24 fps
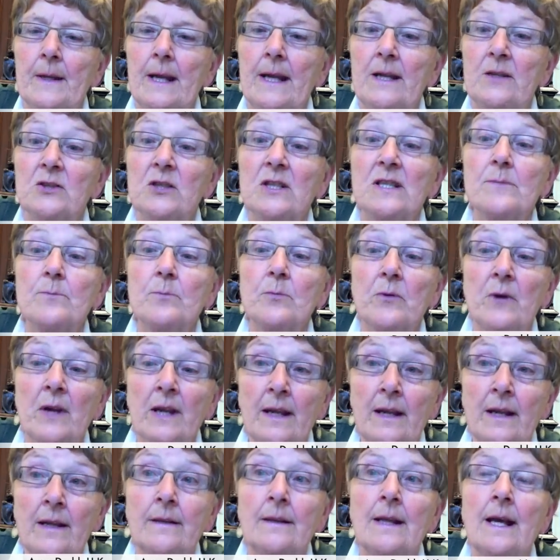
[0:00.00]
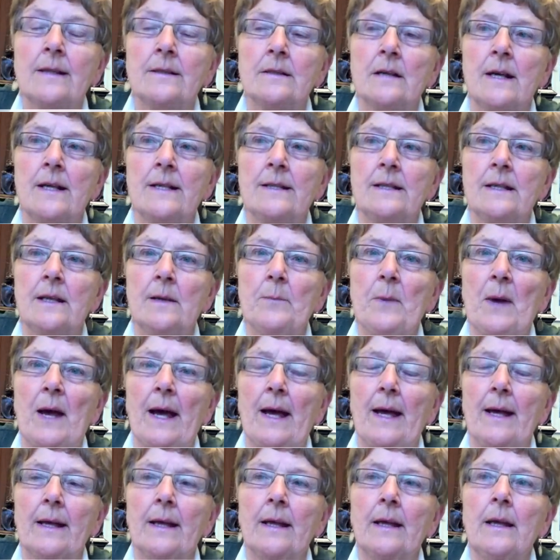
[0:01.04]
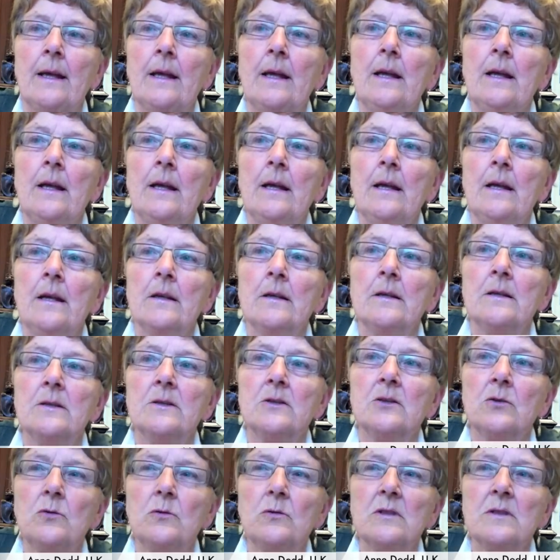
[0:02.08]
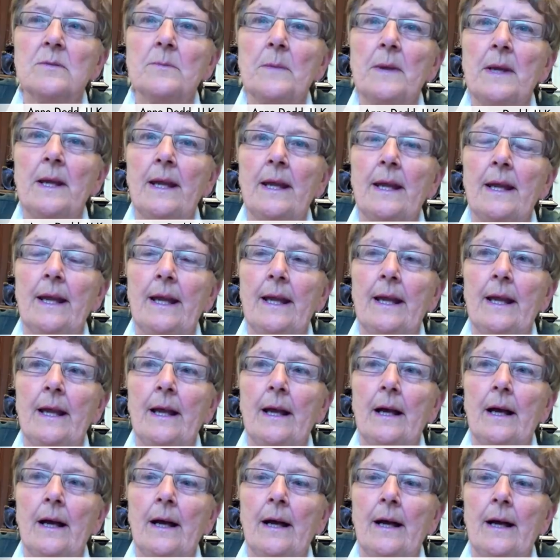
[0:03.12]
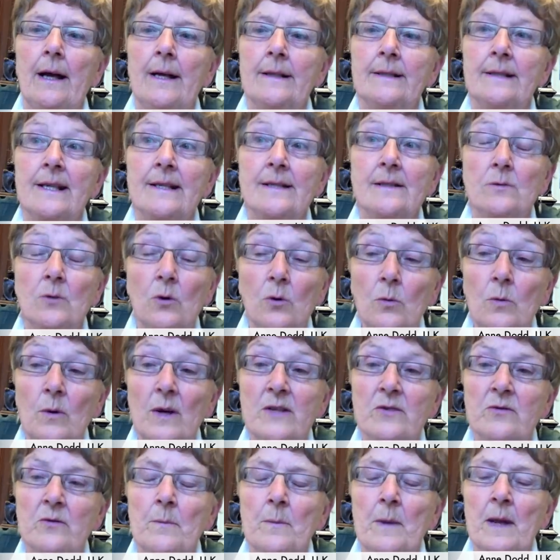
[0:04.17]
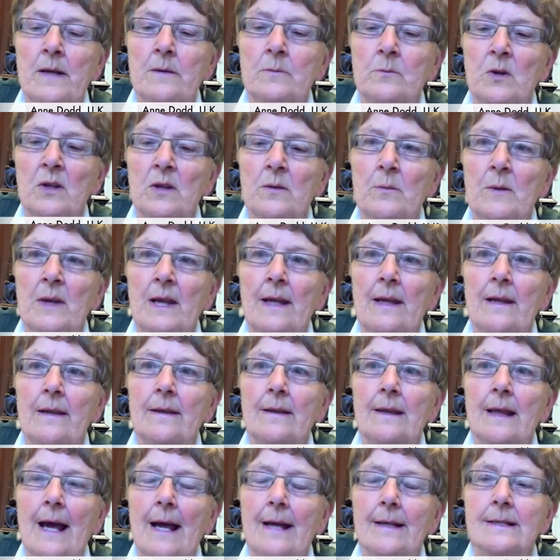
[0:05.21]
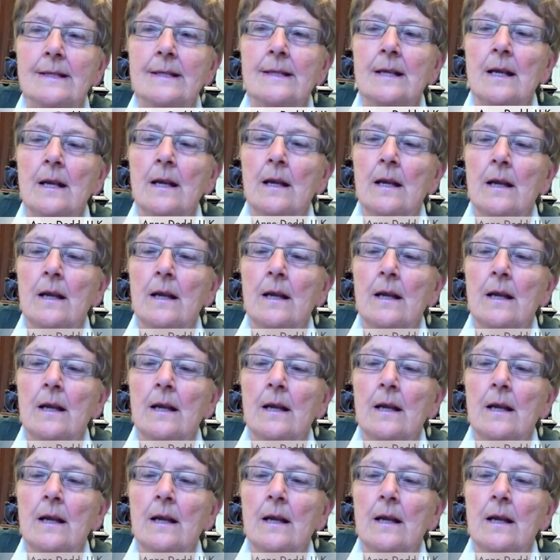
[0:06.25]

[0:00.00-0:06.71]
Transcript: in just bringing that idea back taught me and has always remained with me that